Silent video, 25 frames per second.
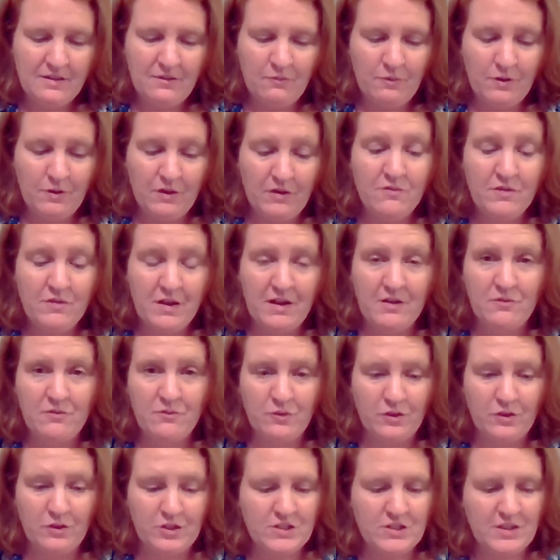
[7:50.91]
What a very
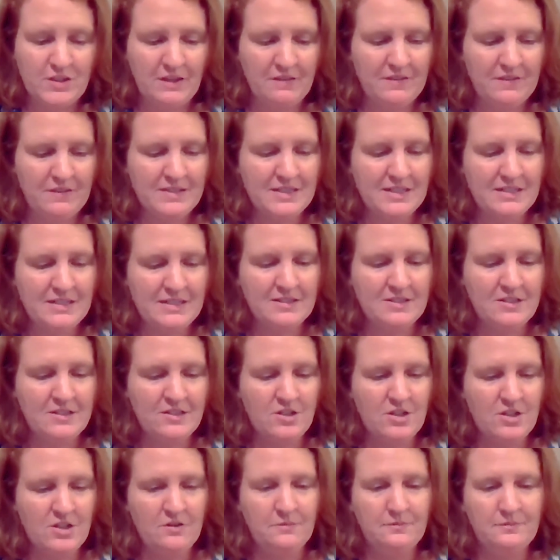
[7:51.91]
foolish thing this is to
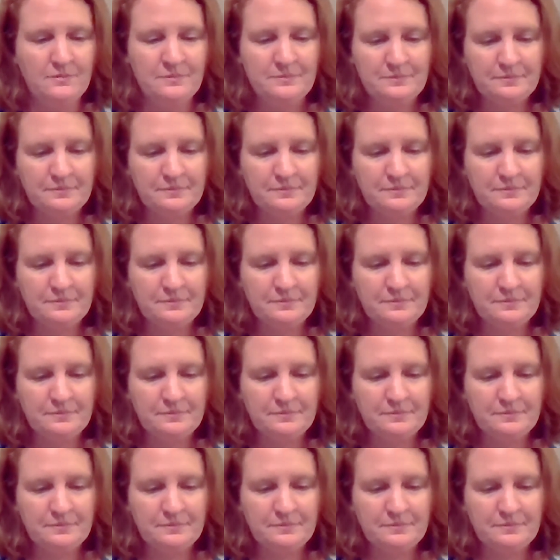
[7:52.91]
do.